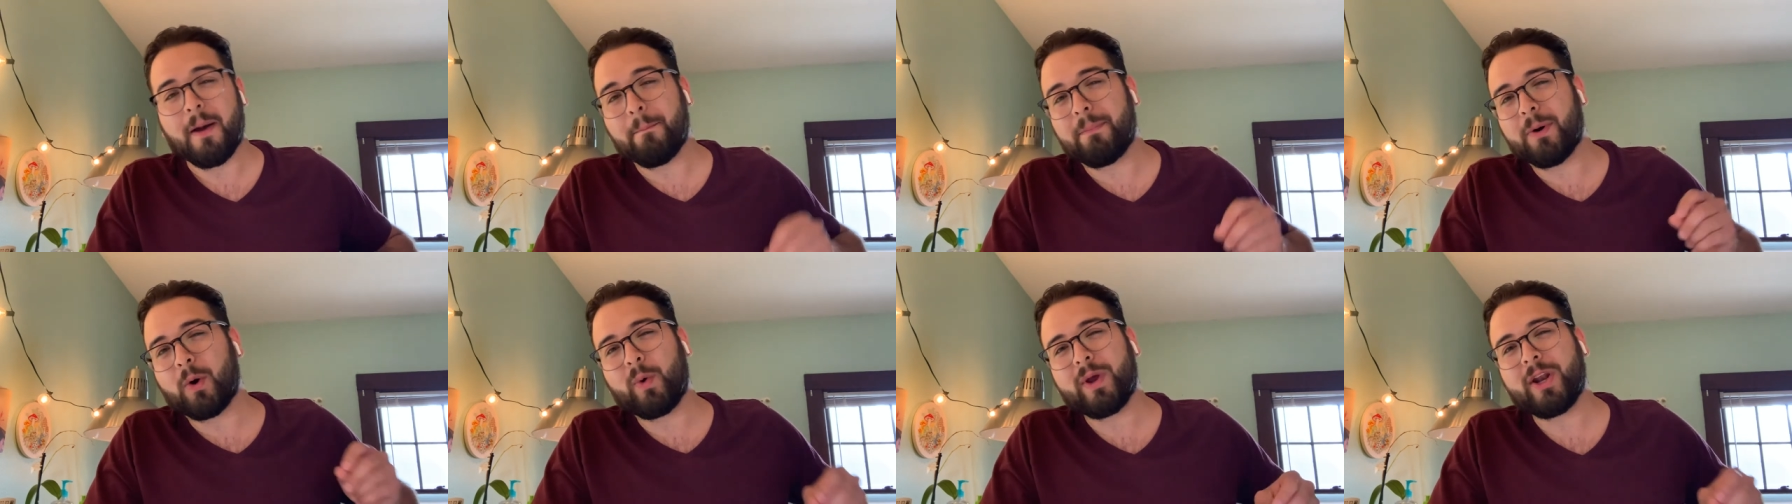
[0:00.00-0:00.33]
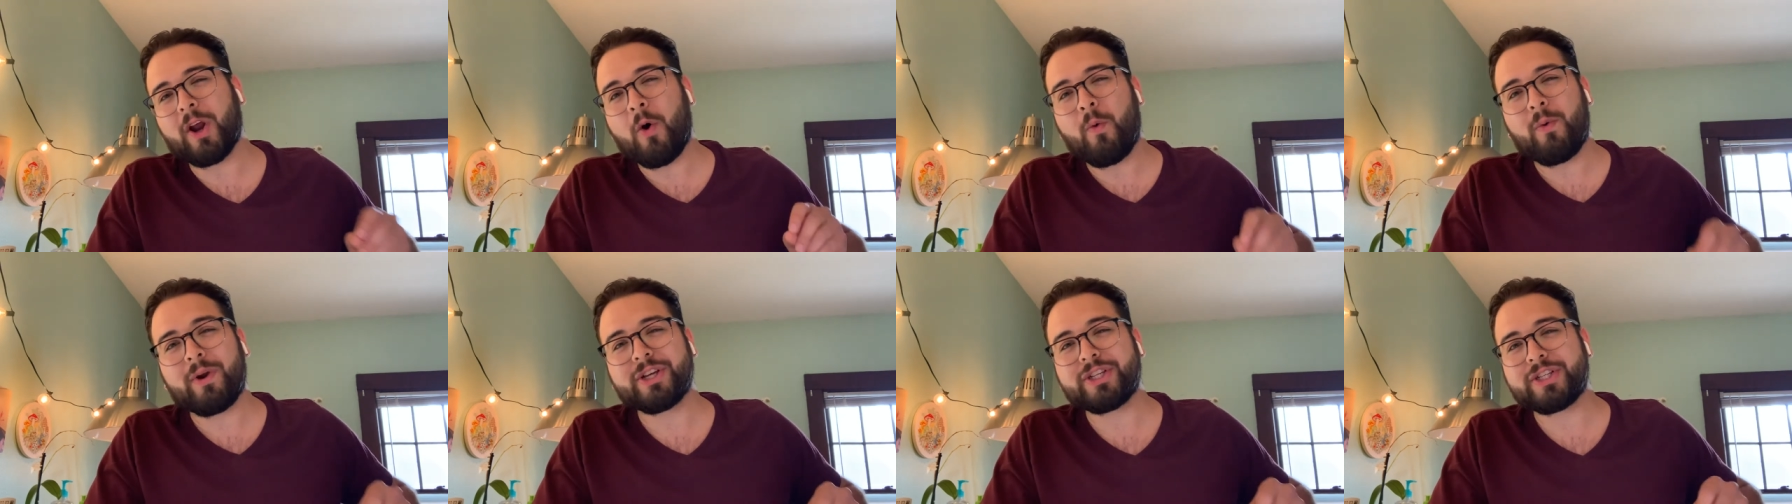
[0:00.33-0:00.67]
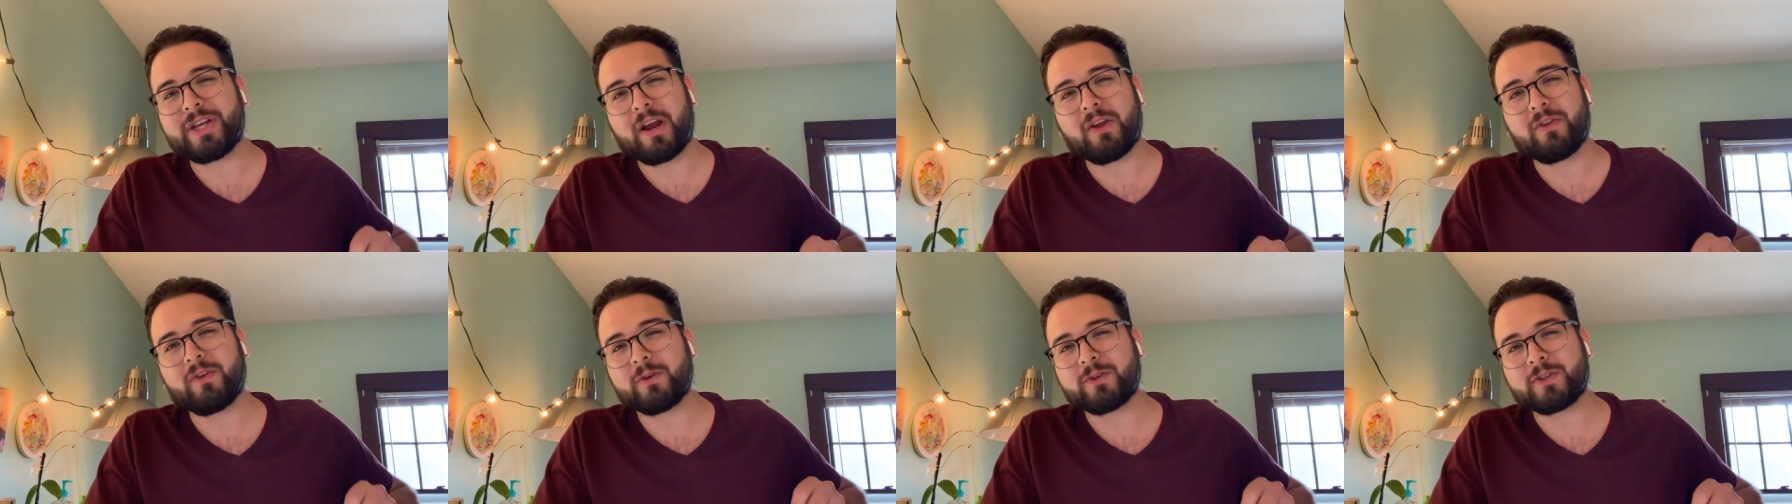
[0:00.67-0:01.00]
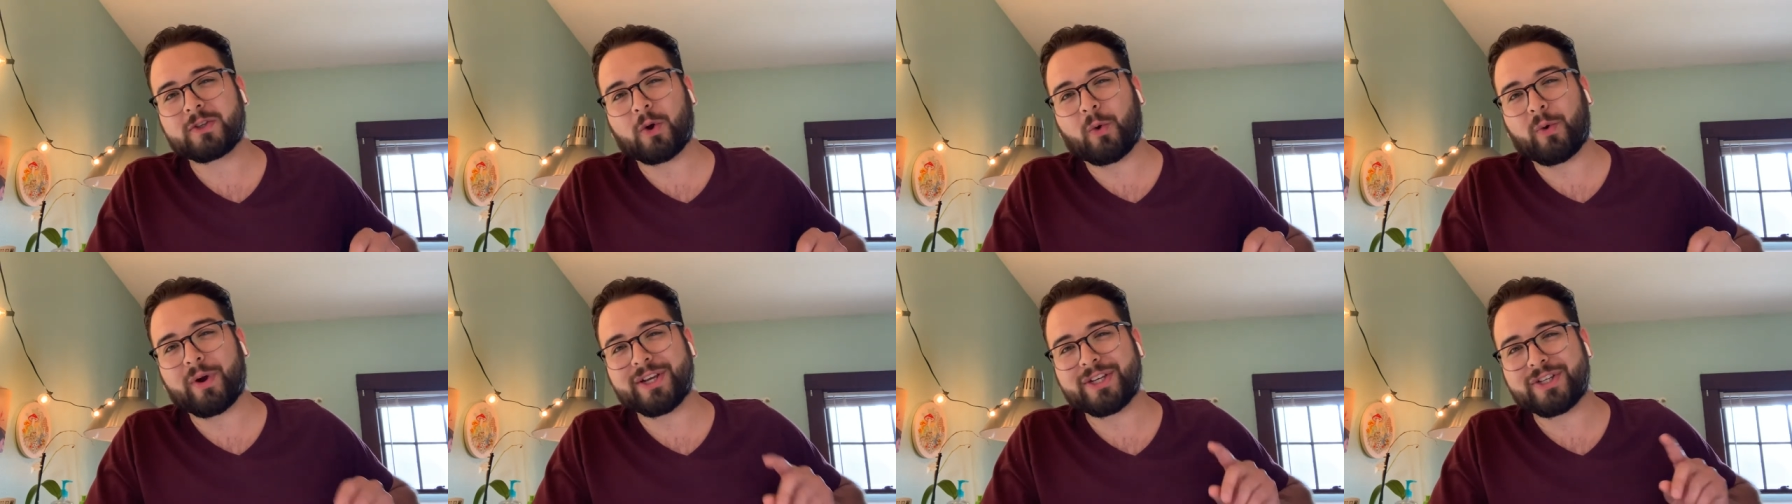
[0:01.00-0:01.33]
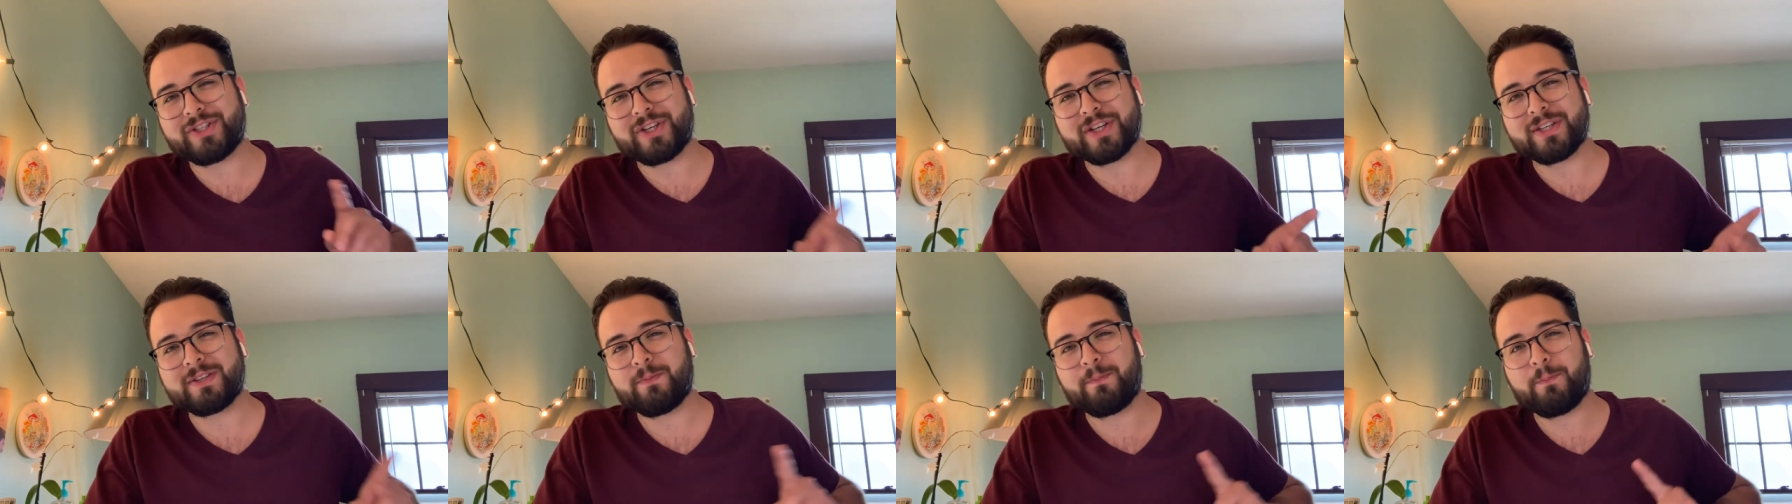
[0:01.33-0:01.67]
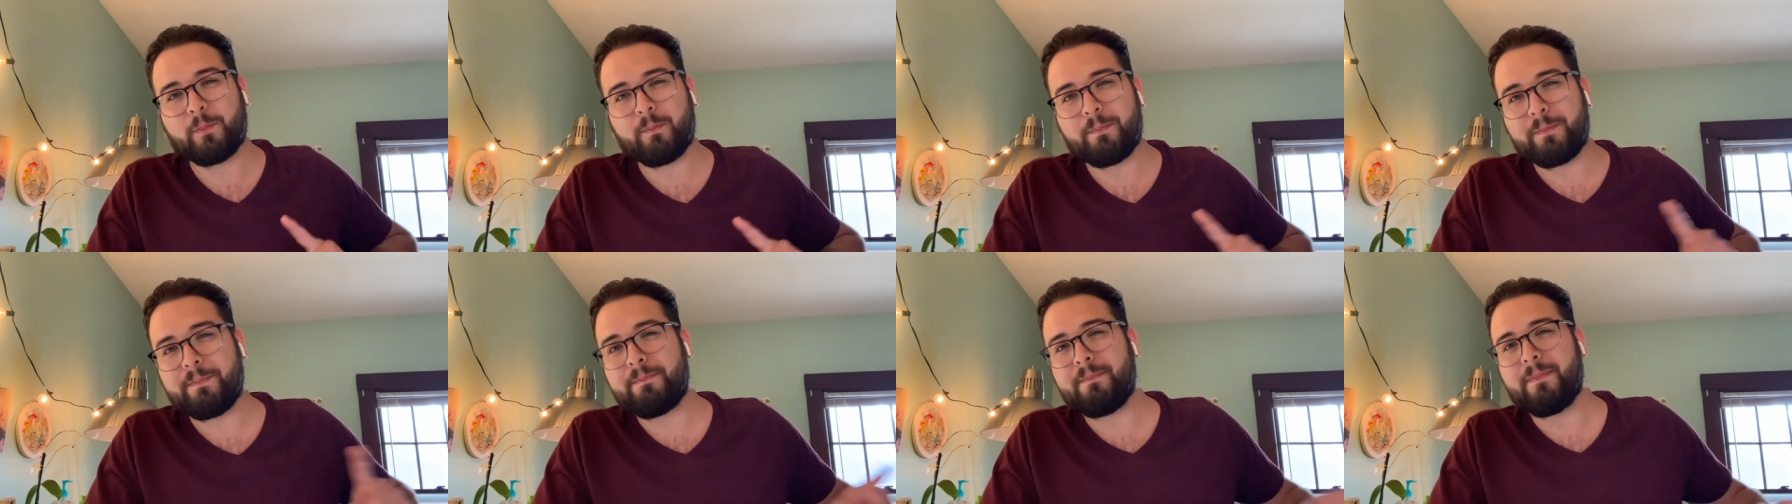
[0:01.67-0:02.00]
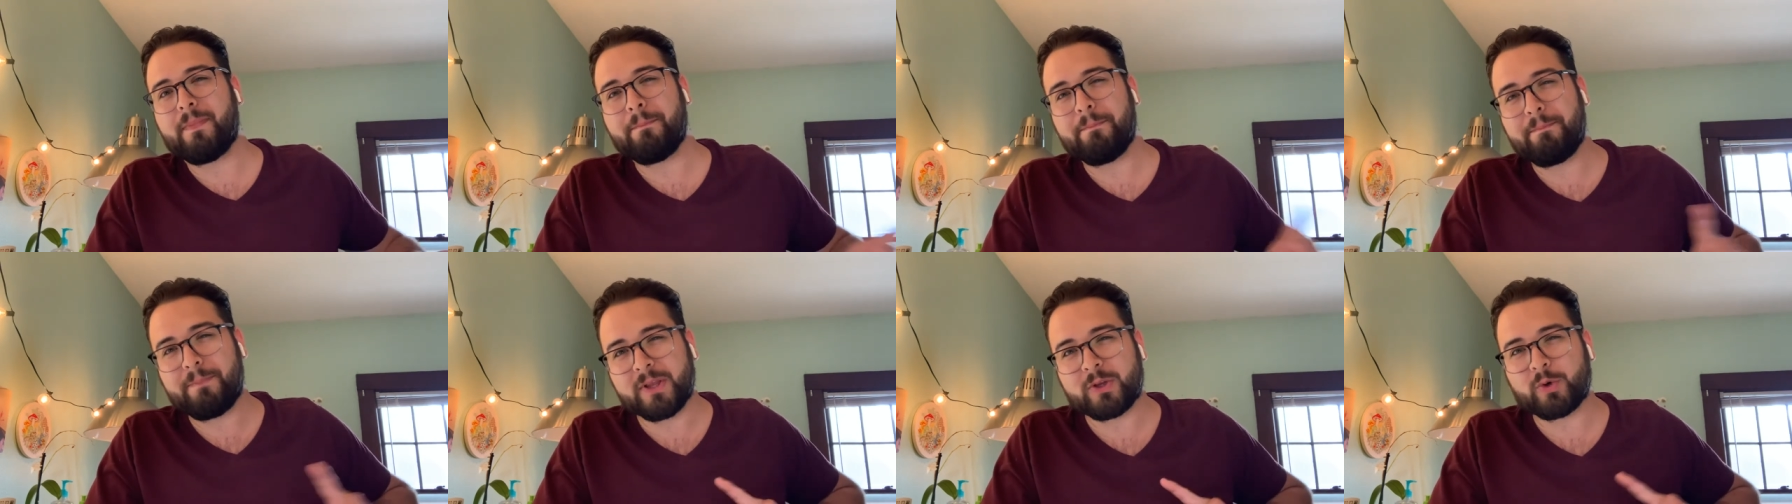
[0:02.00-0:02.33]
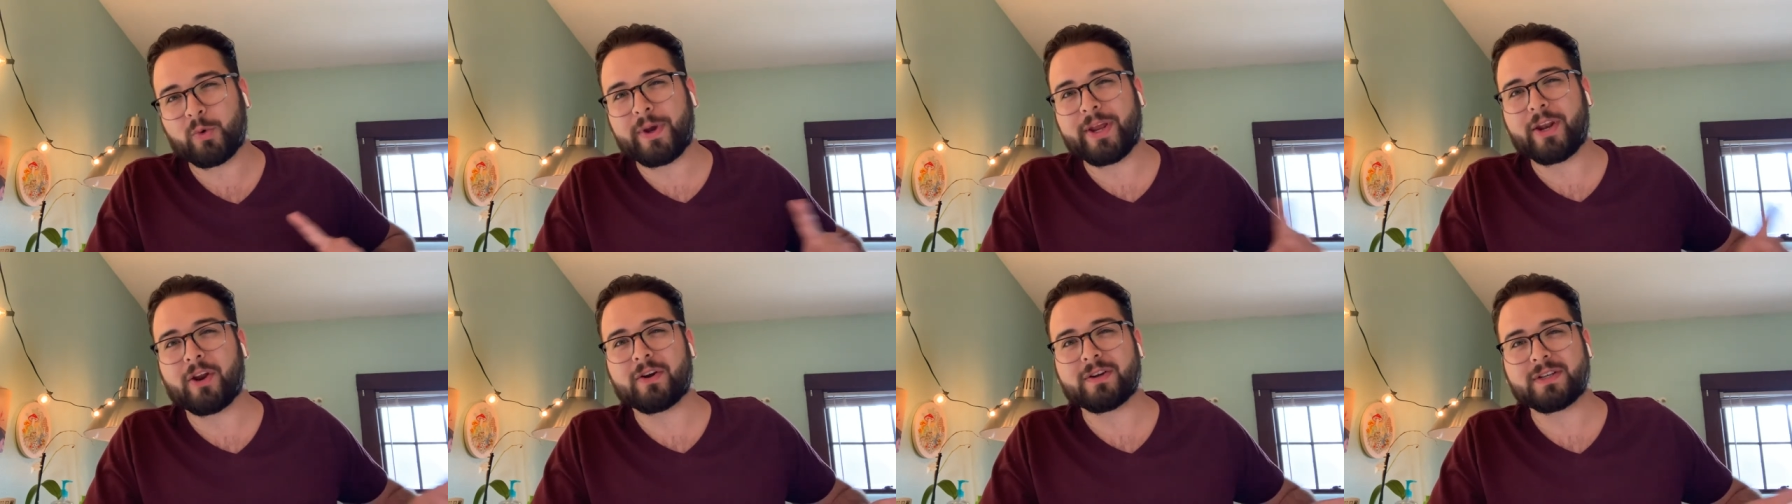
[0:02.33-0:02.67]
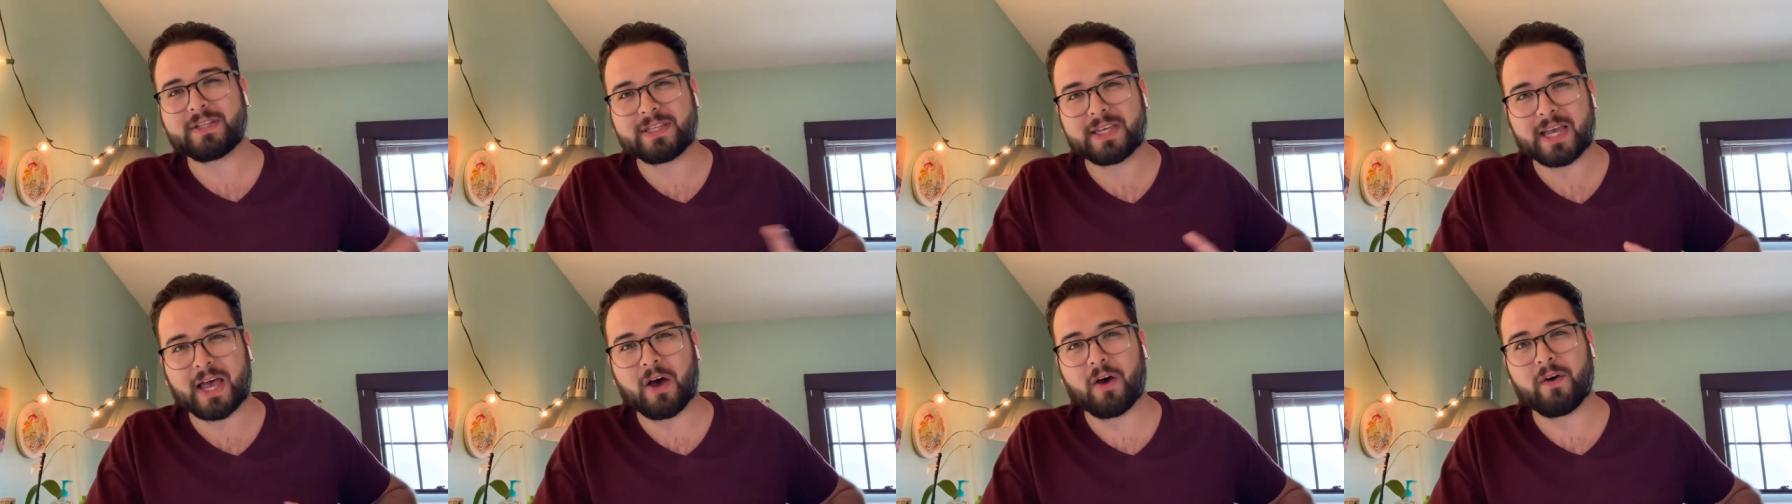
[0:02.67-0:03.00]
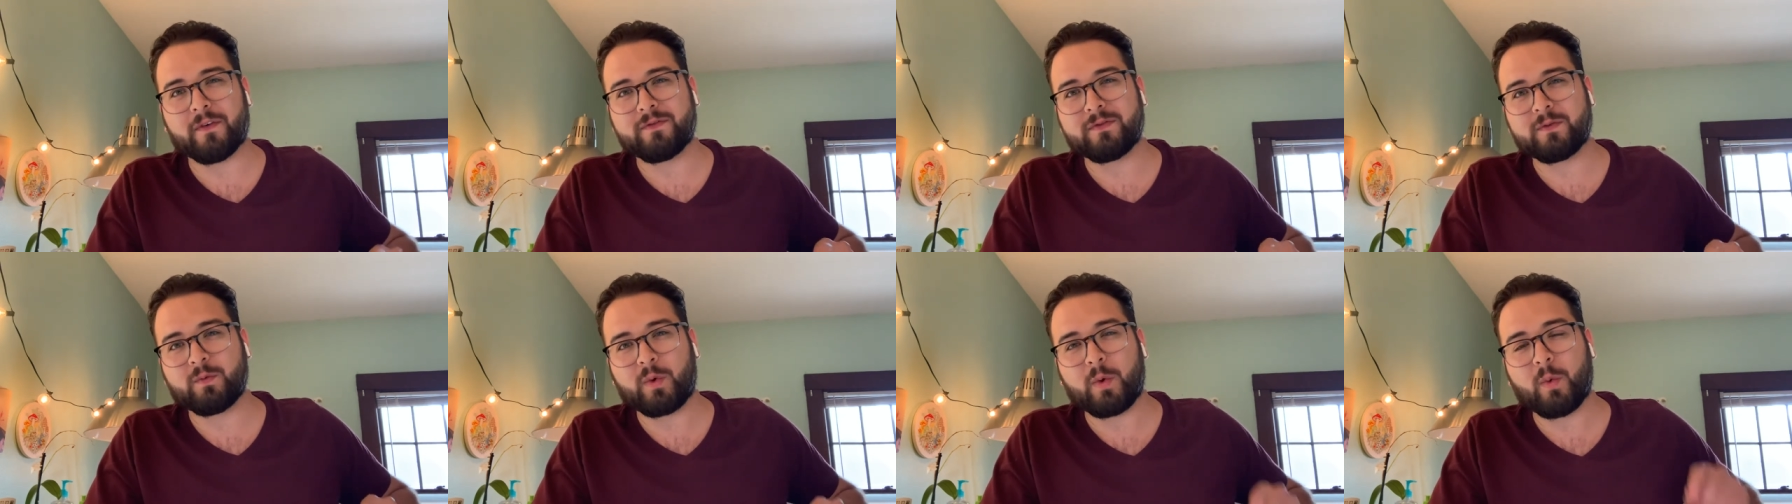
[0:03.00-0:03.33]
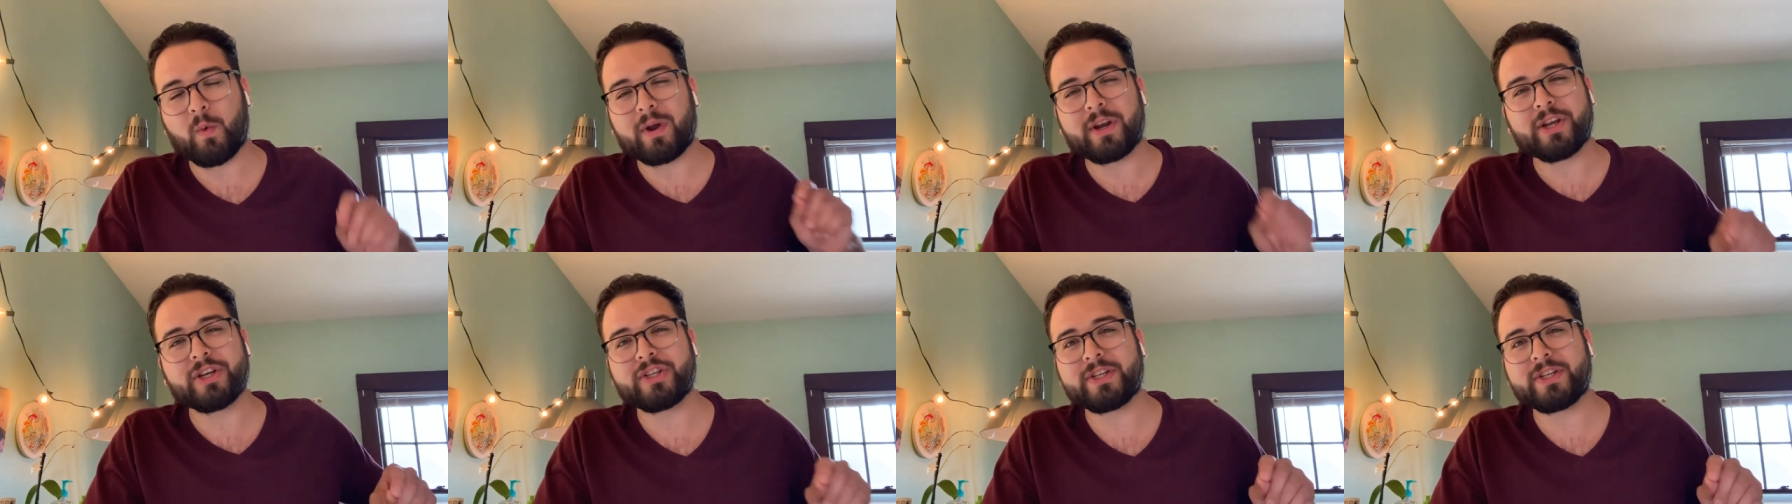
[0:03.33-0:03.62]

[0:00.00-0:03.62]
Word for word: But we don't want to share those stories just between ourselves. We want